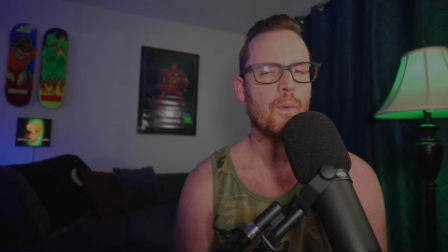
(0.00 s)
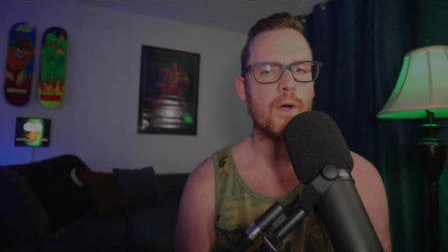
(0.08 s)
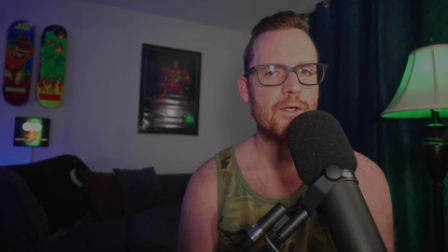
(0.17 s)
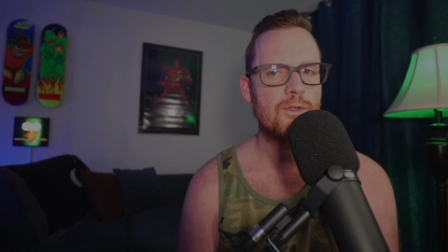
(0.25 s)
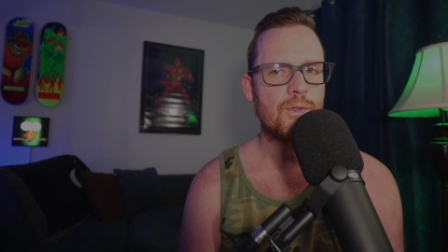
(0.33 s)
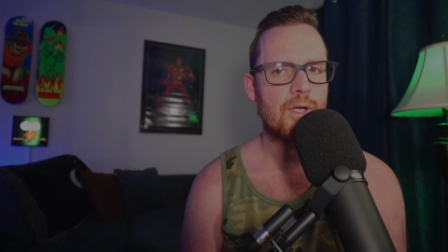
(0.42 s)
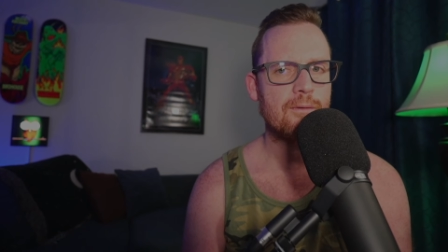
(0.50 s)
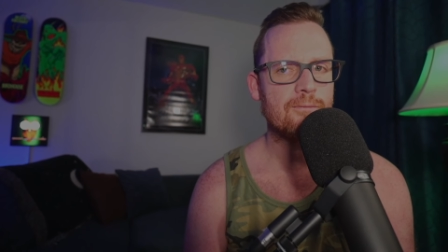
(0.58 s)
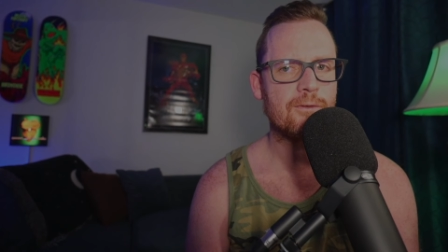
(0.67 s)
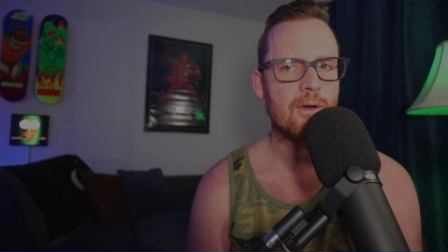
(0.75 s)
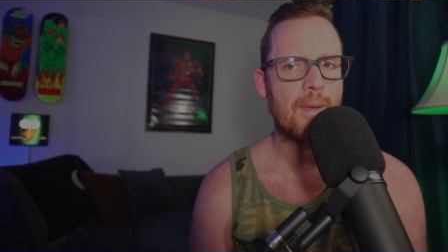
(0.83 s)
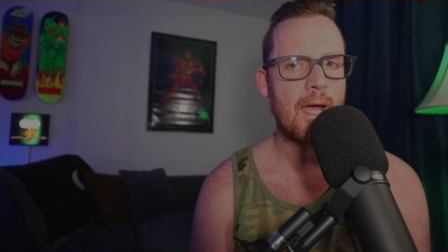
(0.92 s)
Where did you come
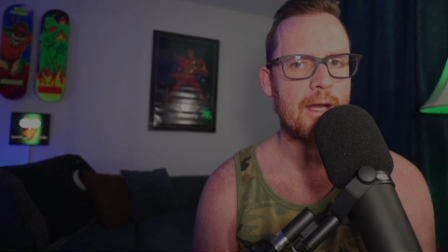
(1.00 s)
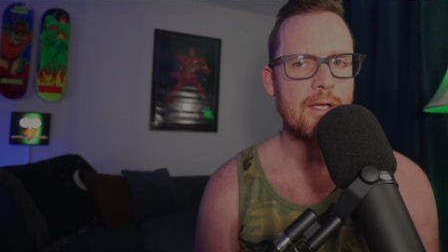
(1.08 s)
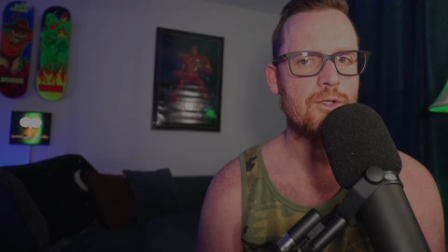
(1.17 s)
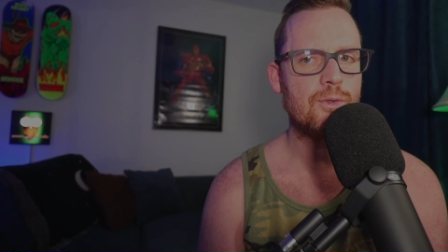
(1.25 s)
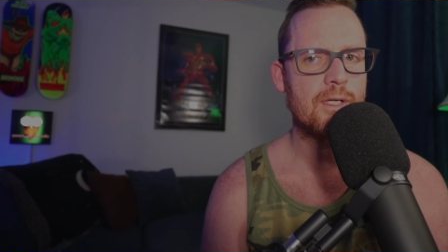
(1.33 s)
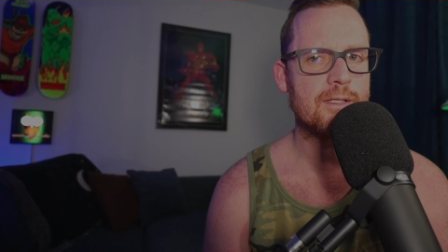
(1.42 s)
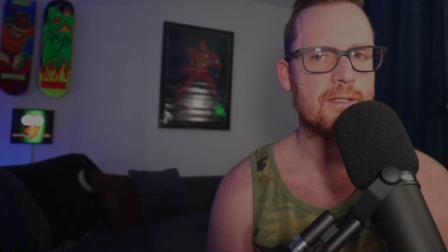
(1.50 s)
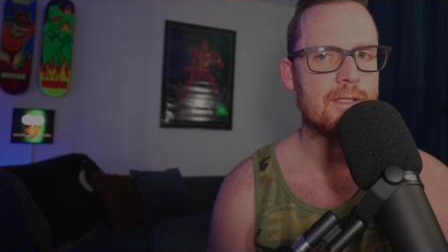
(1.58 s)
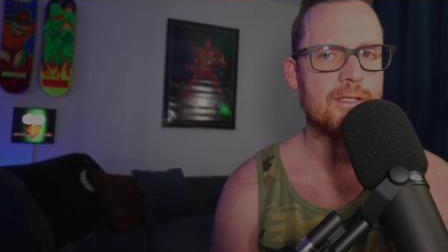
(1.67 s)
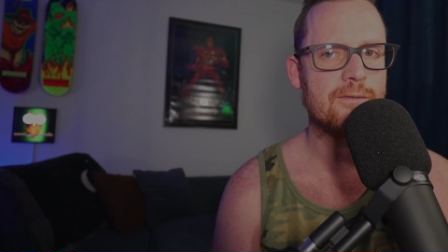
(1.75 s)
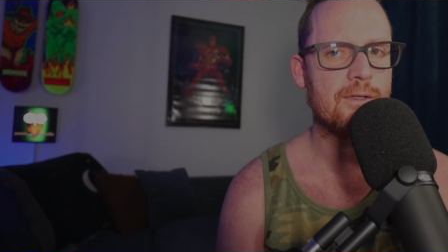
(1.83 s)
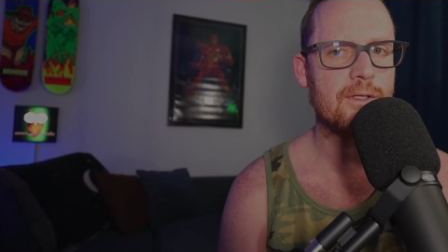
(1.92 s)
from? How did you get to
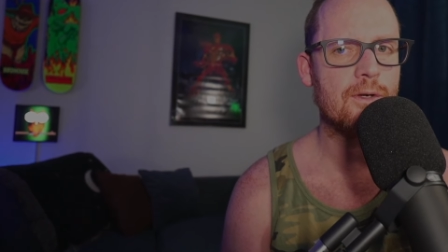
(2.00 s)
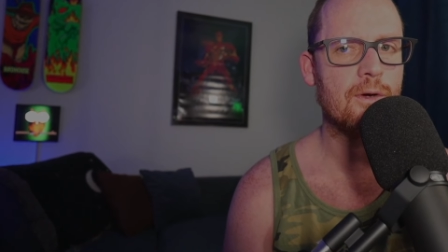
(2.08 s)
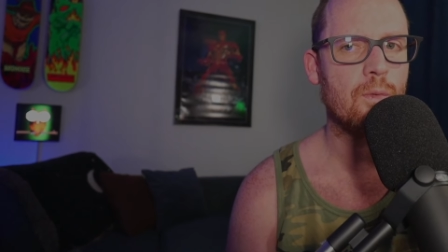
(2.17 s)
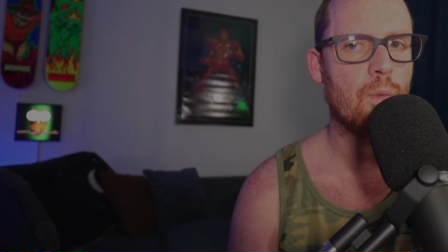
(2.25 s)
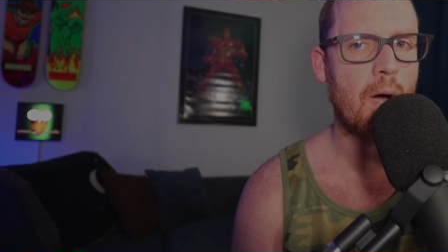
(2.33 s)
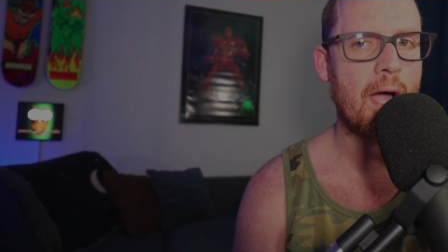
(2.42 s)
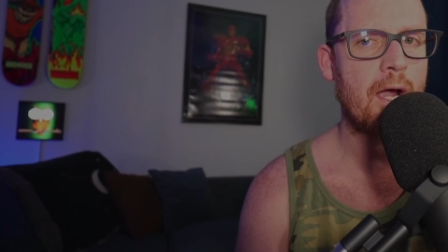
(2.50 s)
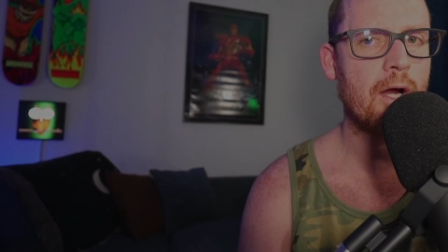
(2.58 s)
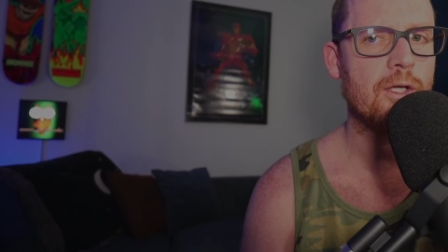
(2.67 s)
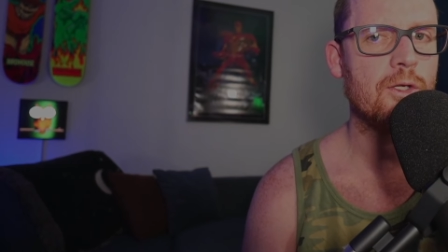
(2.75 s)
this video? Why are